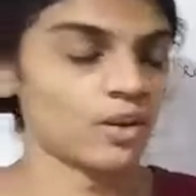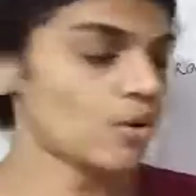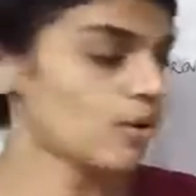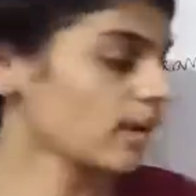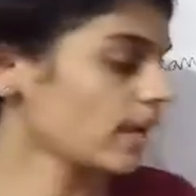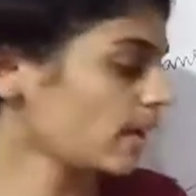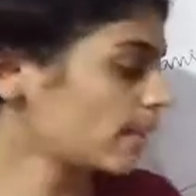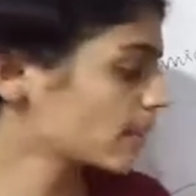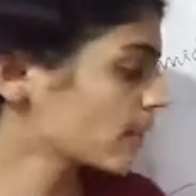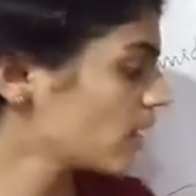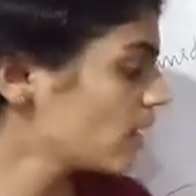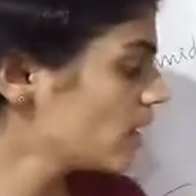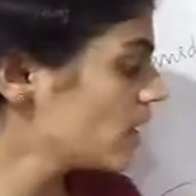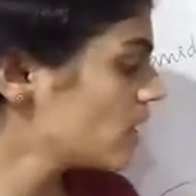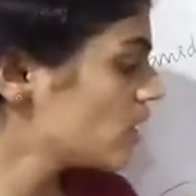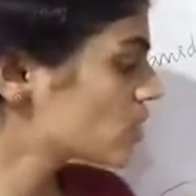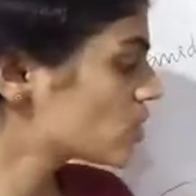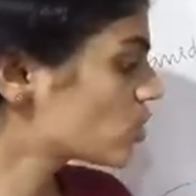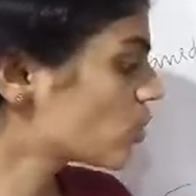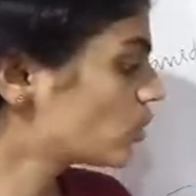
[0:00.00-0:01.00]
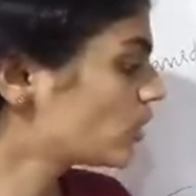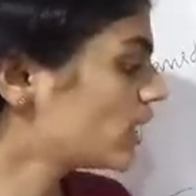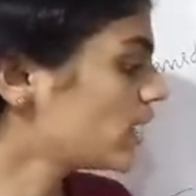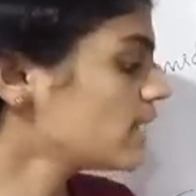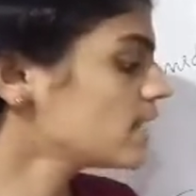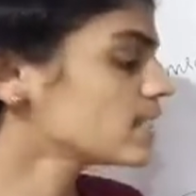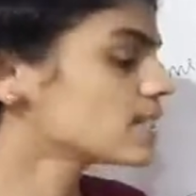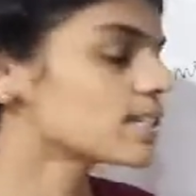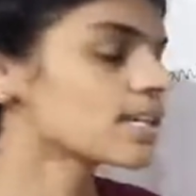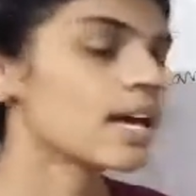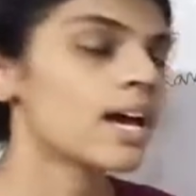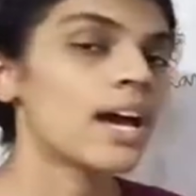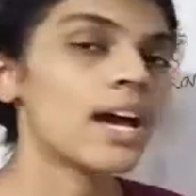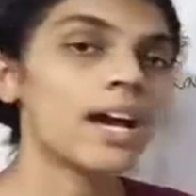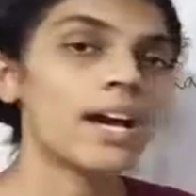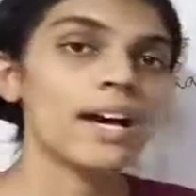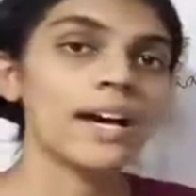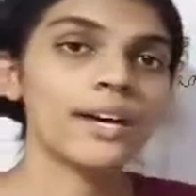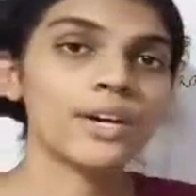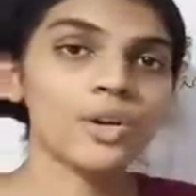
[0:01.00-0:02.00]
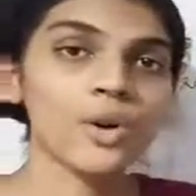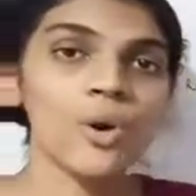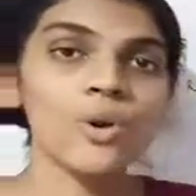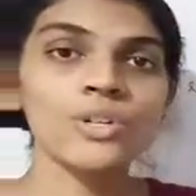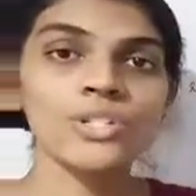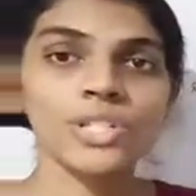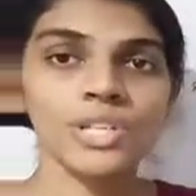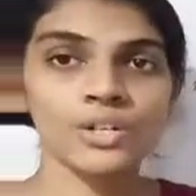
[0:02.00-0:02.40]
Okay, so these rods